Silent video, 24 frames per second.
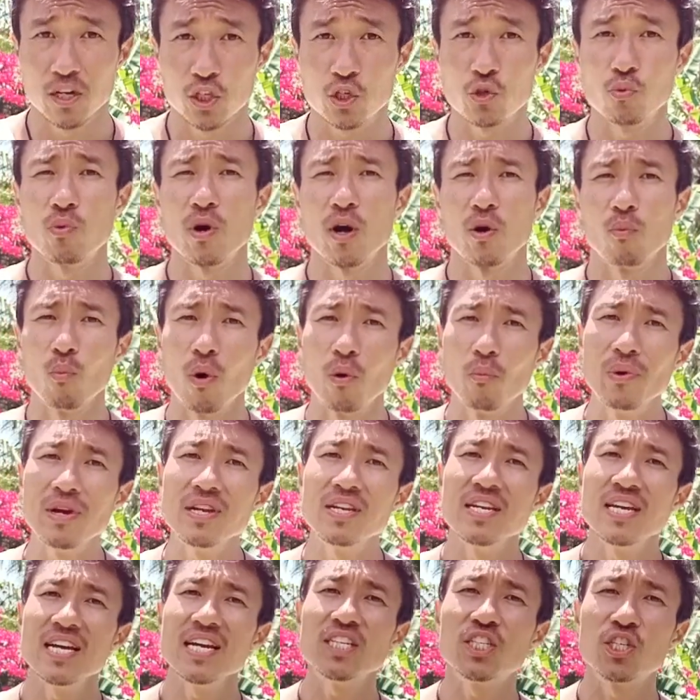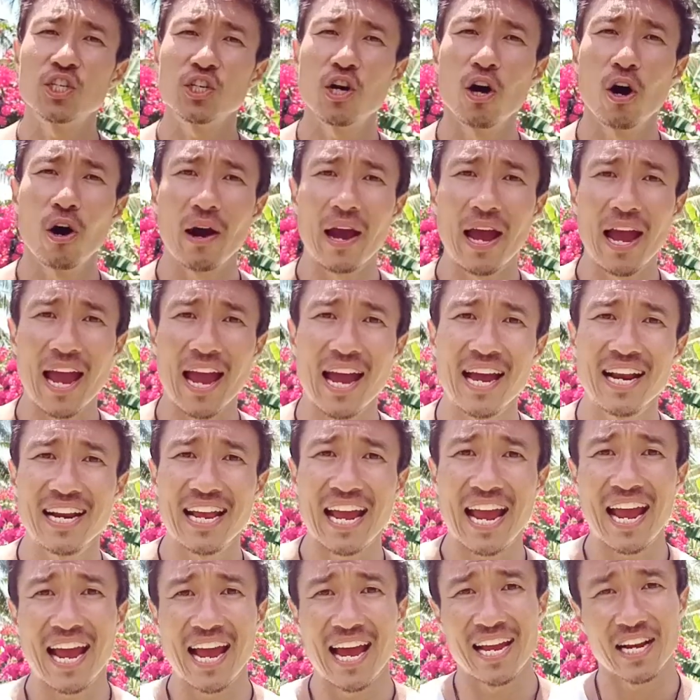to where when we need to go ahead
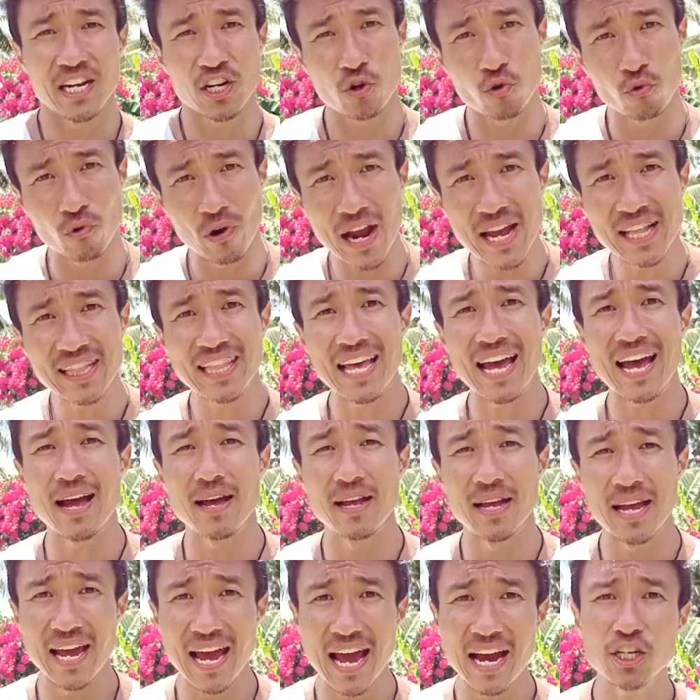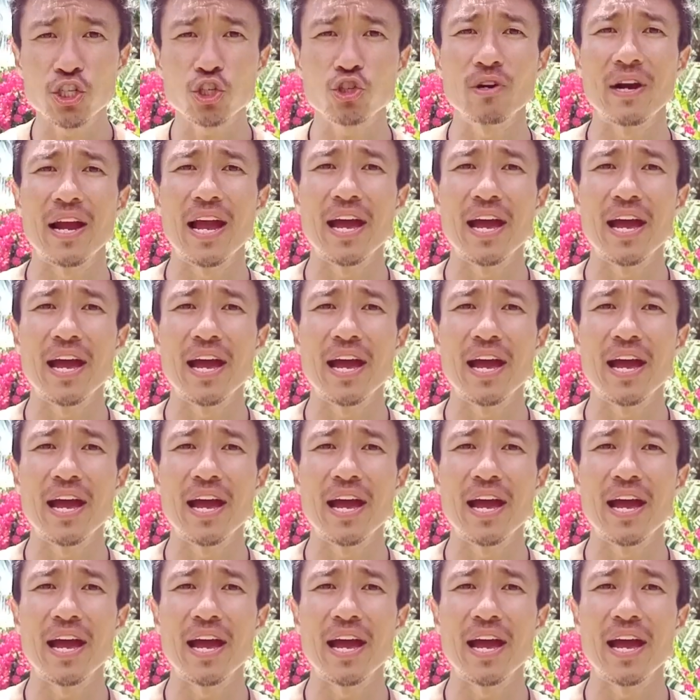and create that extra